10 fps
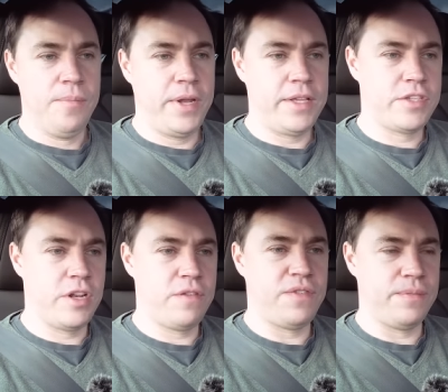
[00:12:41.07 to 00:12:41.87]
But it's
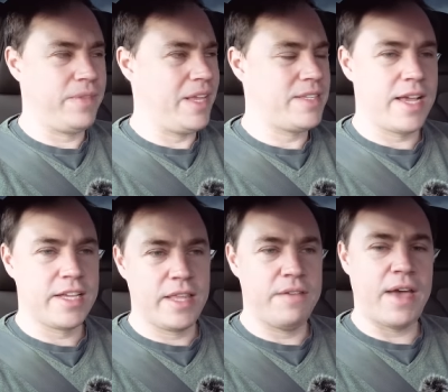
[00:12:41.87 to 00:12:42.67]
sort of, it's
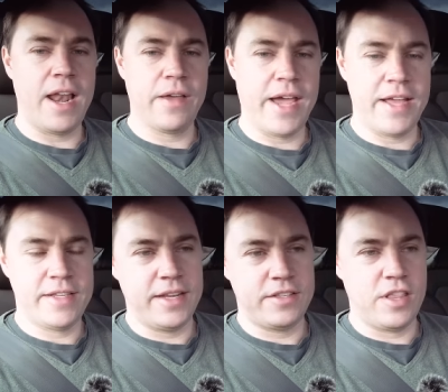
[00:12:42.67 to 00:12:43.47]
like they've
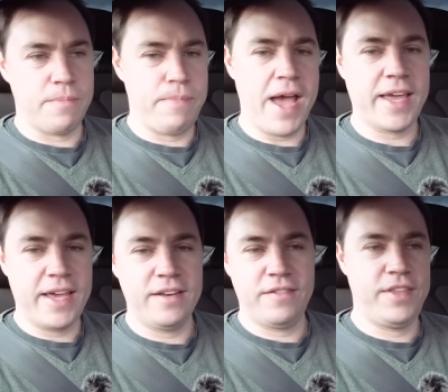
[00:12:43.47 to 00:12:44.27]
allocated it to the back
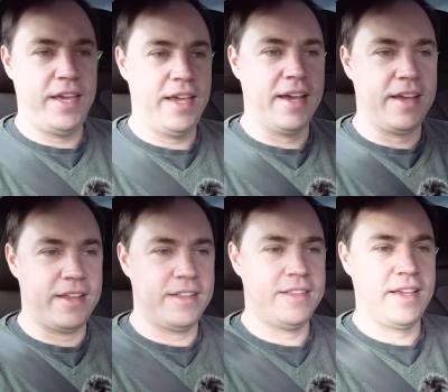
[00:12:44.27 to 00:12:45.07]
end of the,
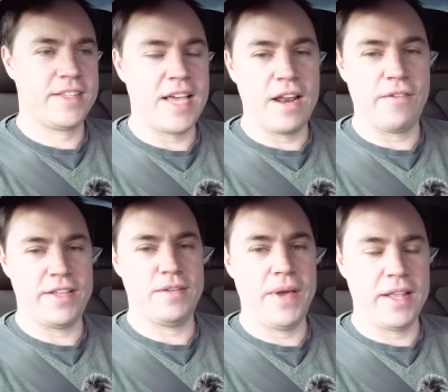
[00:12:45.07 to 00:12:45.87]
uh, the
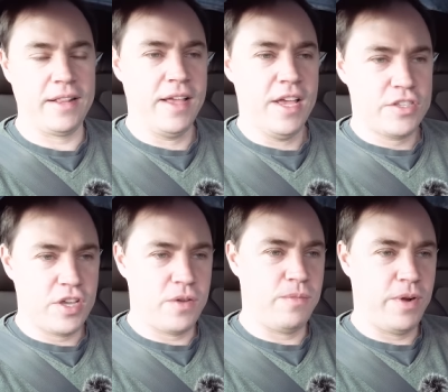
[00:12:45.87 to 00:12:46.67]
accelerator pedal.
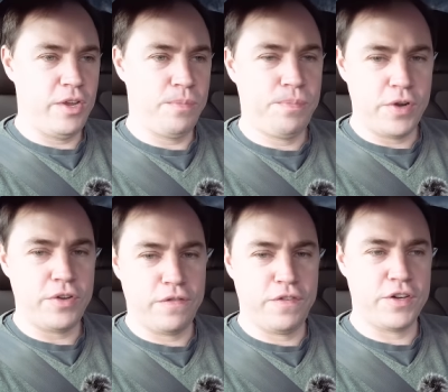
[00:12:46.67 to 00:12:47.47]
So when you put
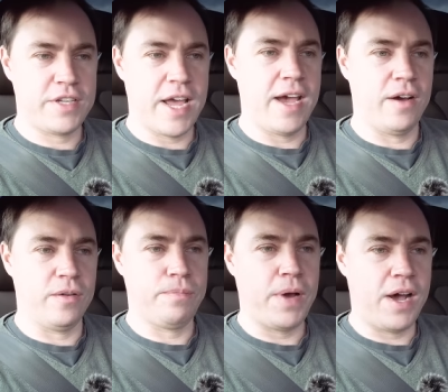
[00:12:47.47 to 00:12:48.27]
your foot
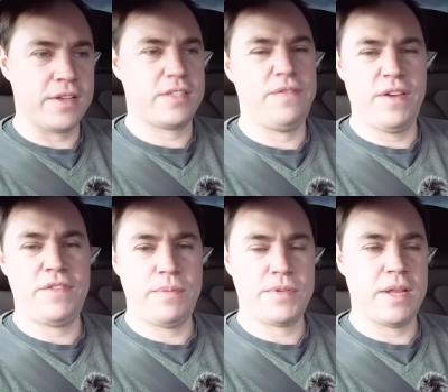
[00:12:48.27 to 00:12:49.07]
down past the
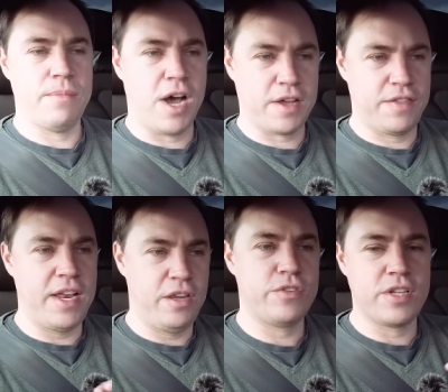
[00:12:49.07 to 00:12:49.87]
fifty percent mark,
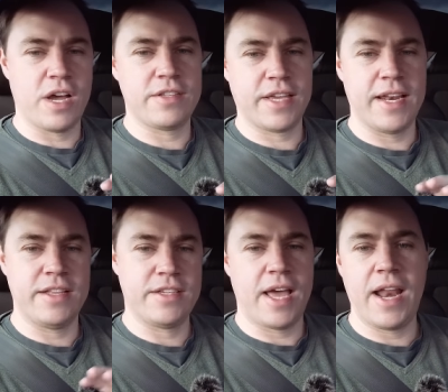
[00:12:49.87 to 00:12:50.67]
then you start to get
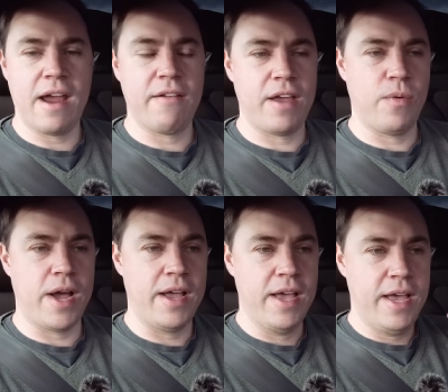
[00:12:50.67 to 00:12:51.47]
into that area
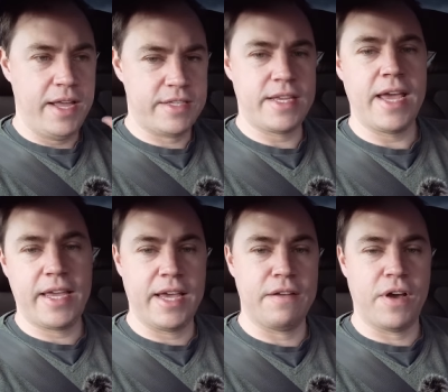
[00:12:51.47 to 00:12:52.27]
where it's
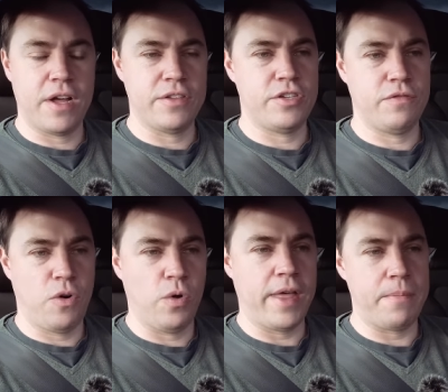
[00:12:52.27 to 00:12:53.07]
taking advantage of
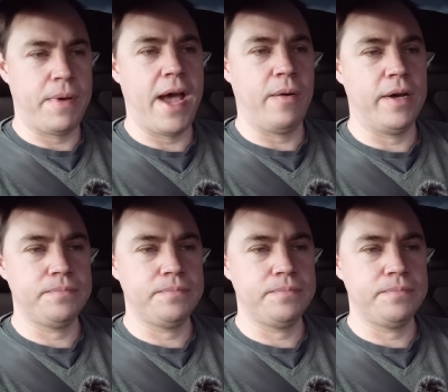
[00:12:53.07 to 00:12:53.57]
all that power.